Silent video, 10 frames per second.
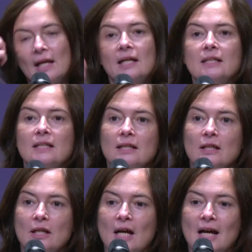And
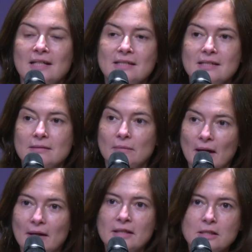
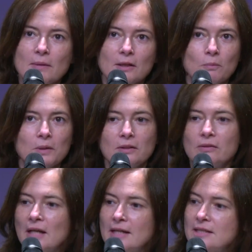it's my
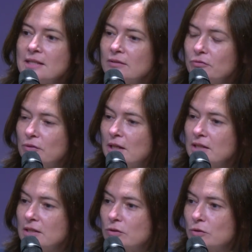opinion. I think
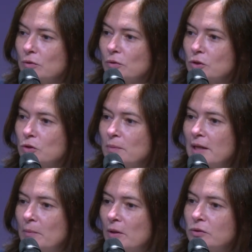France should
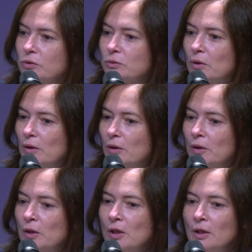be able
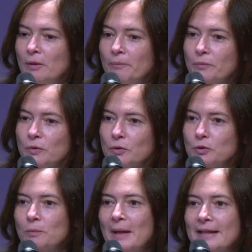to
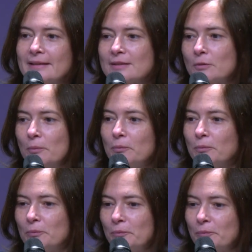make
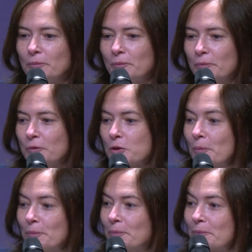some
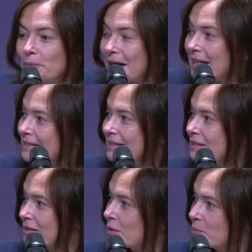
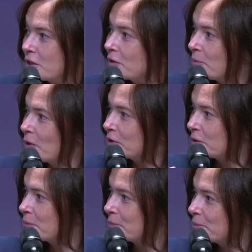places, some sandbox,
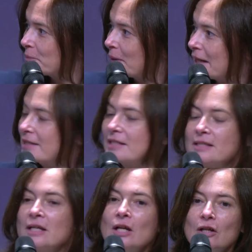some
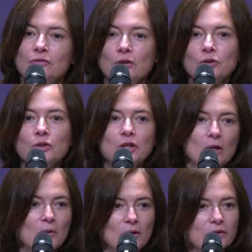places for
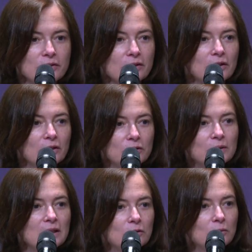newcomers
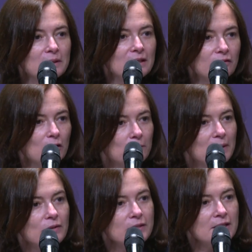to be developed,
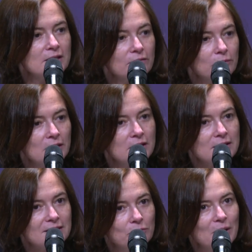because
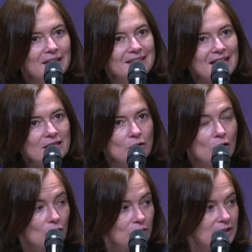it really takes a
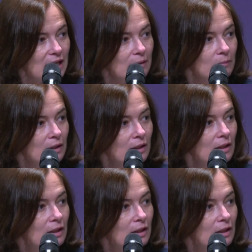long time